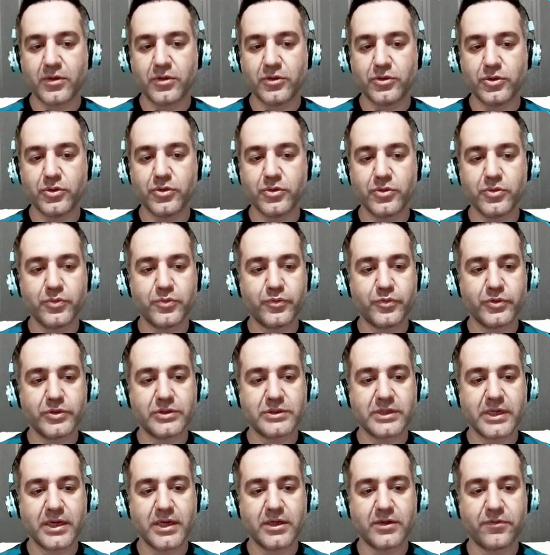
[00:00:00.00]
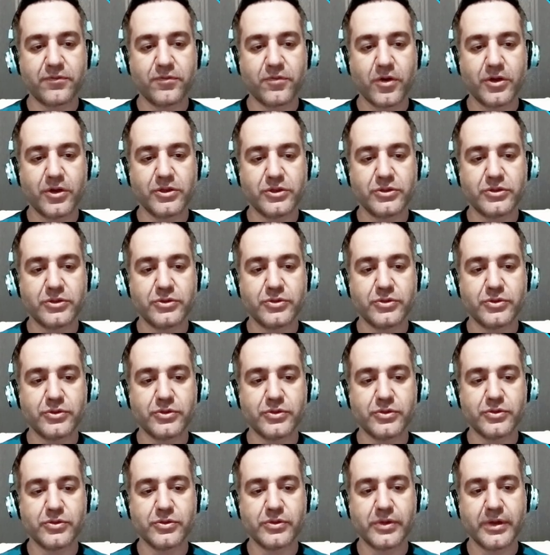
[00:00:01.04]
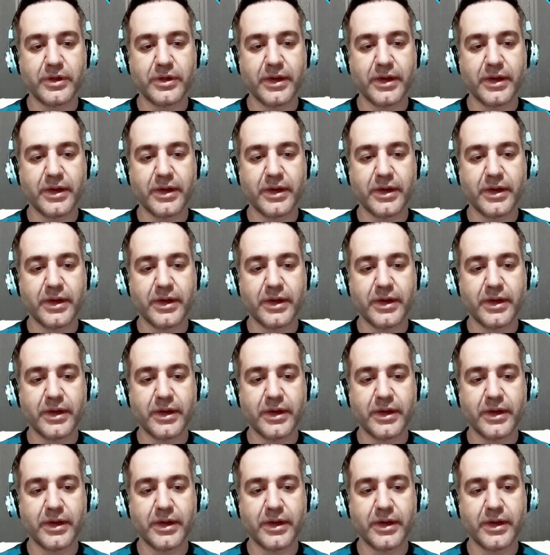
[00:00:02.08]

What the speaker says: you would take 1, 2,